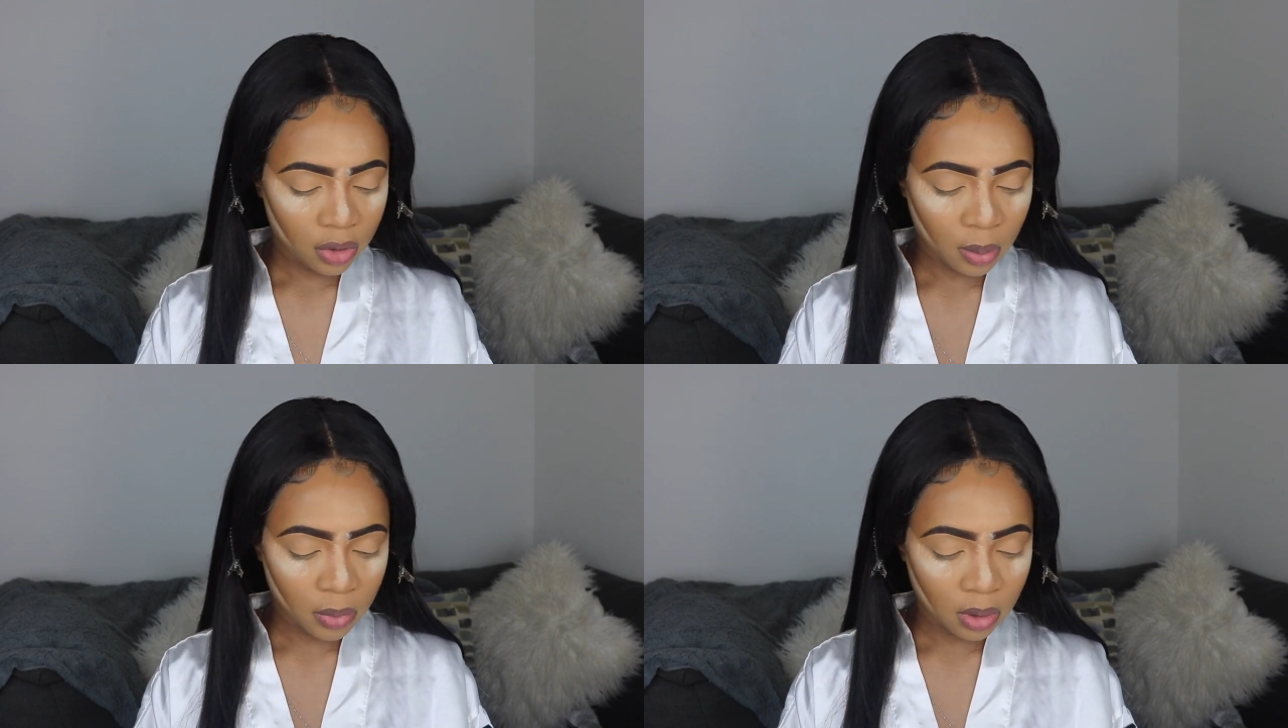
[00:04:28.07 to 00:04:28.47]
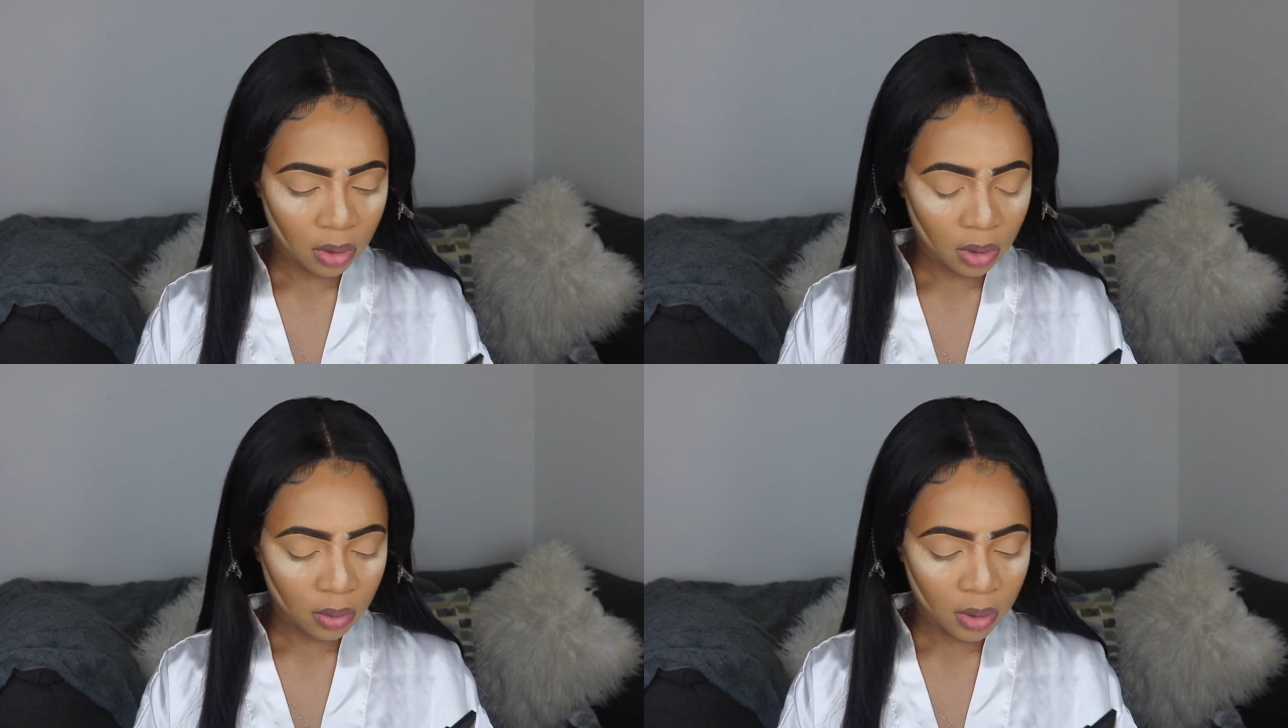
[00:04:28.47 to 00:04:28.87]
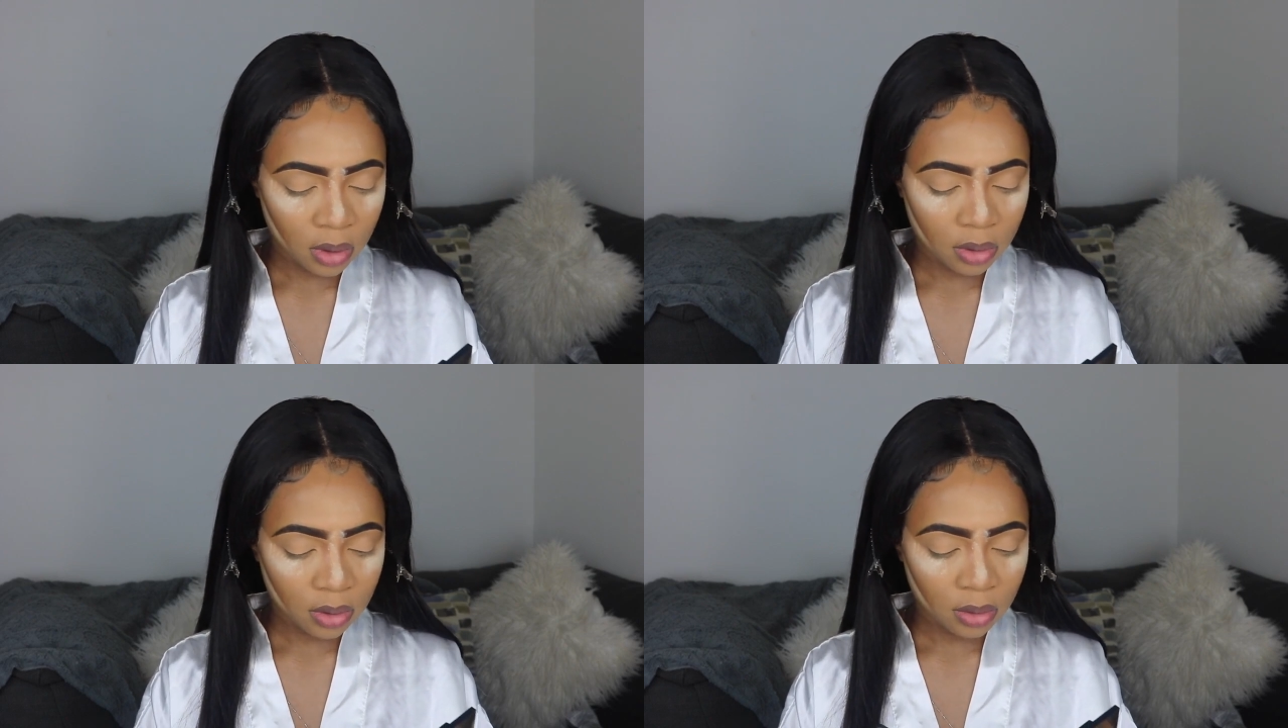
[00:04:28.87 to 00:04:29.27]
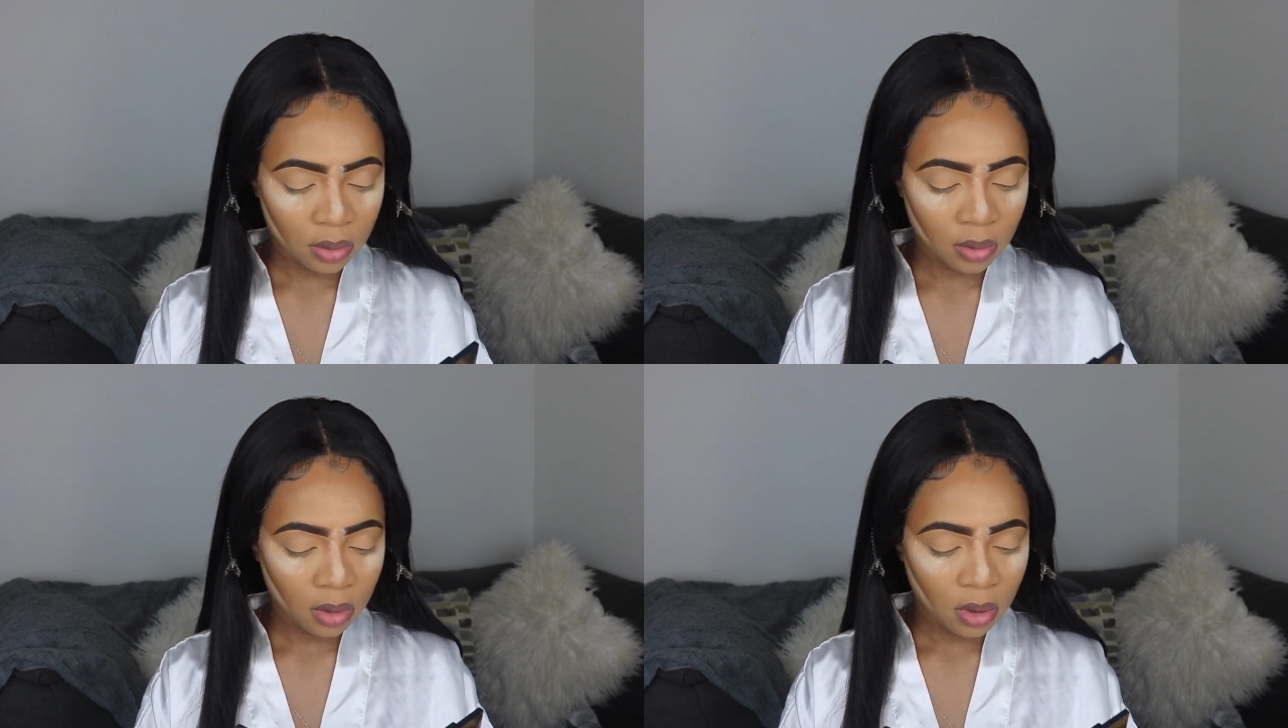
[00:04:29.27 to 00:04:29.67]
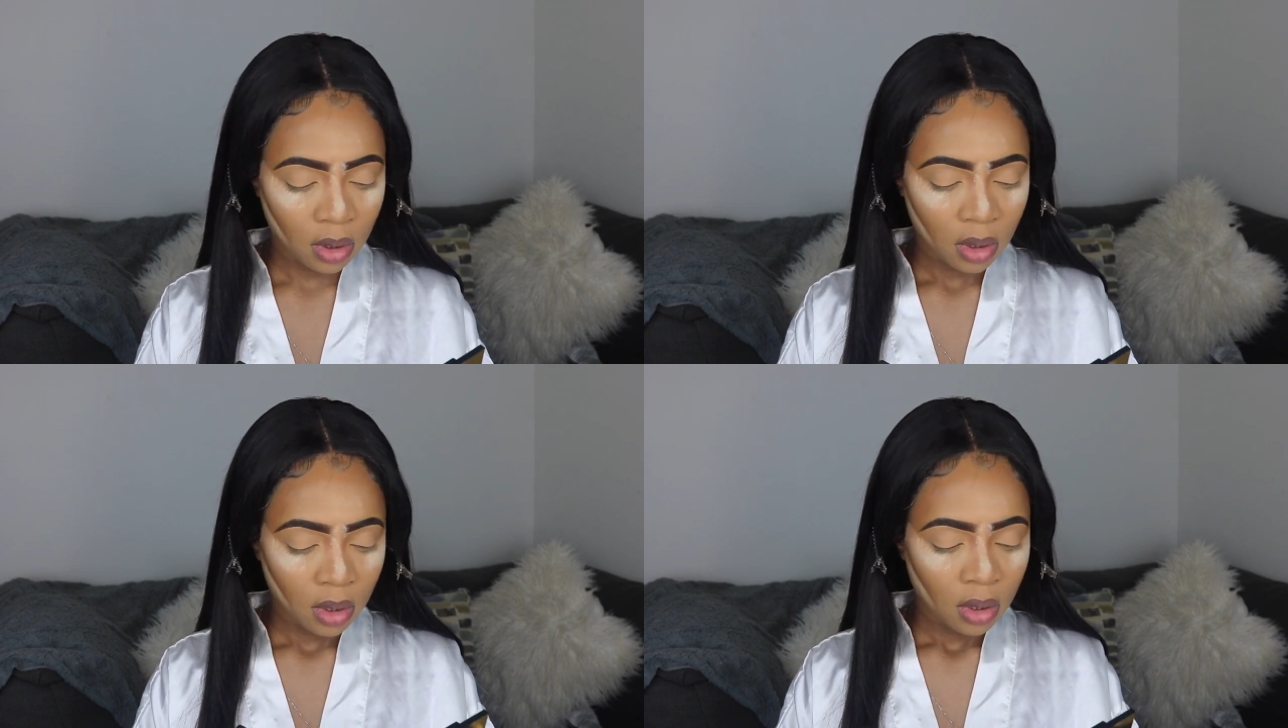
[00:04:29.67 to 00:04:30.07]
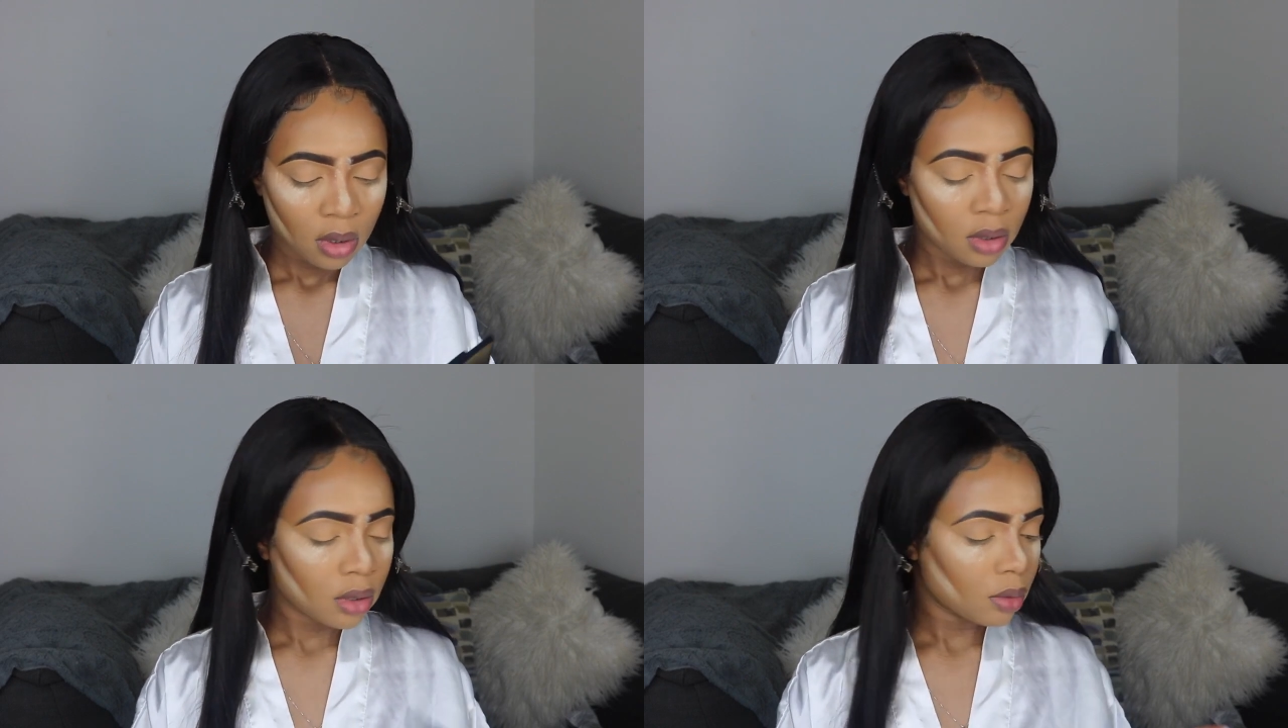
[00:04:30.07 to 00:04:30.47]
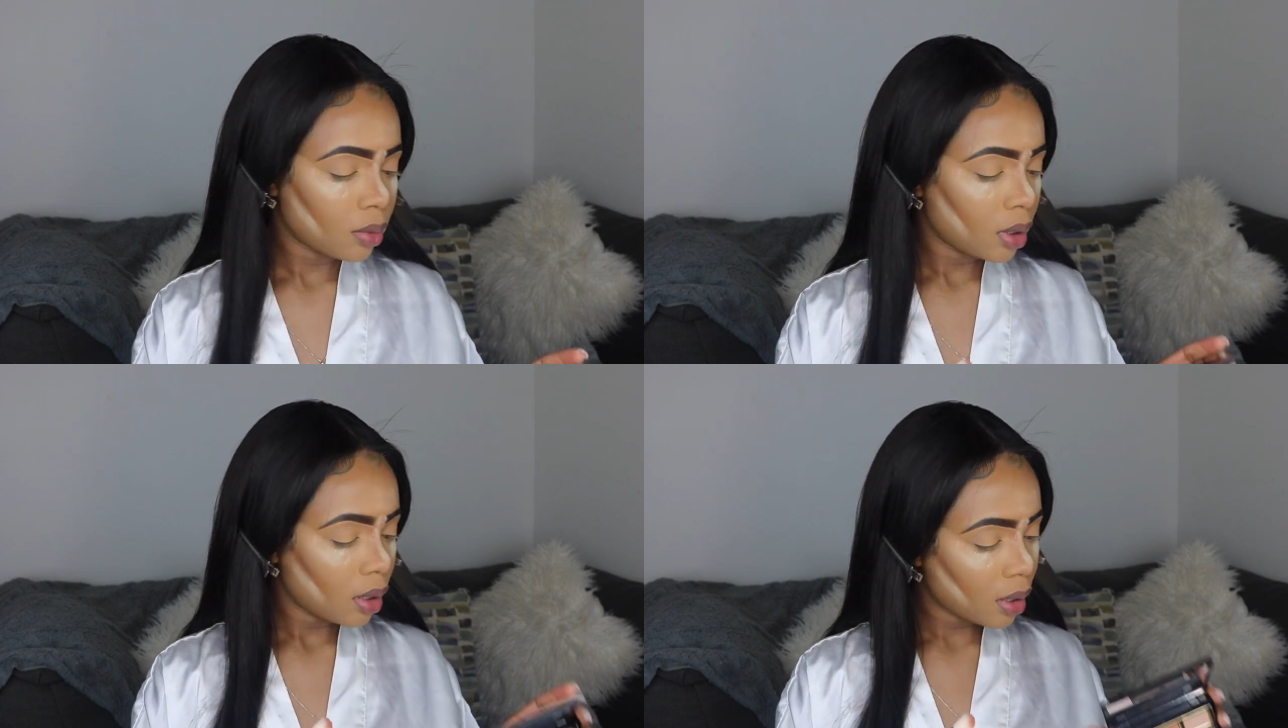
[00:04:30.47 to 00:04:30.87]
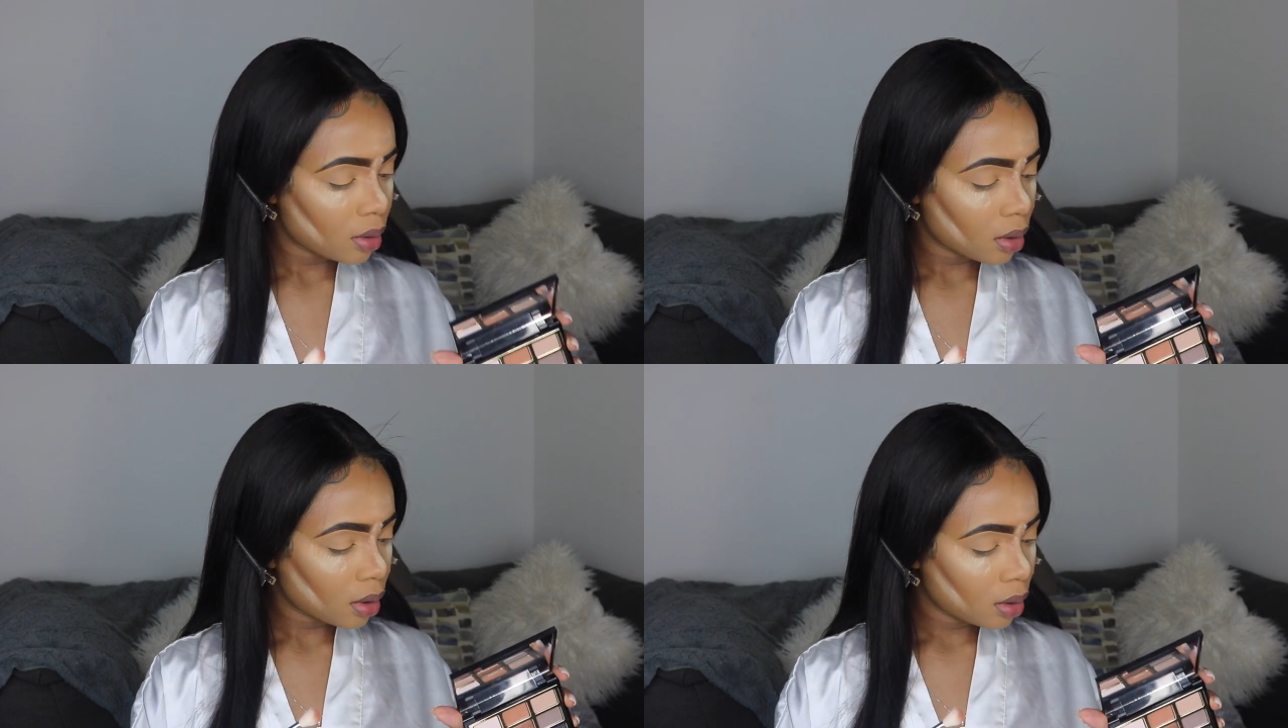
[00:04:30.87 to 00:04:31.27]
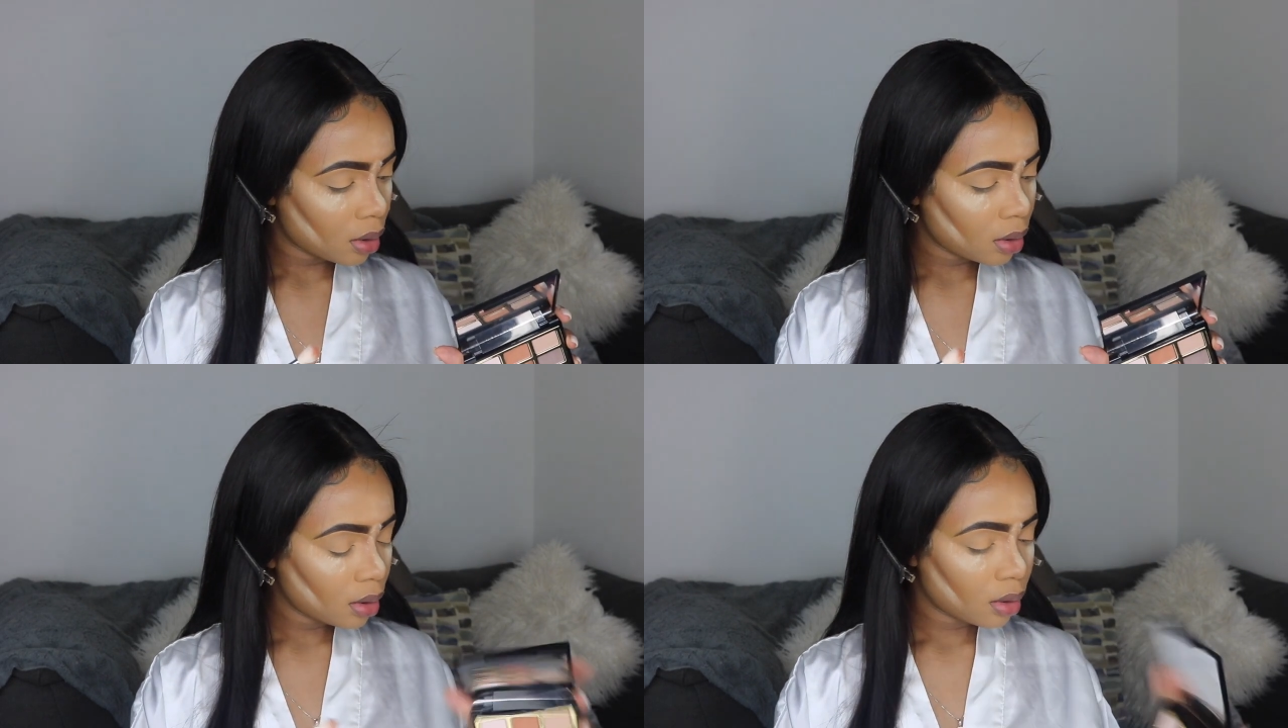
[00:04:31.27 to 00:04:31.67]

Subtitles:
and I'm going to go into Sweet as Honey.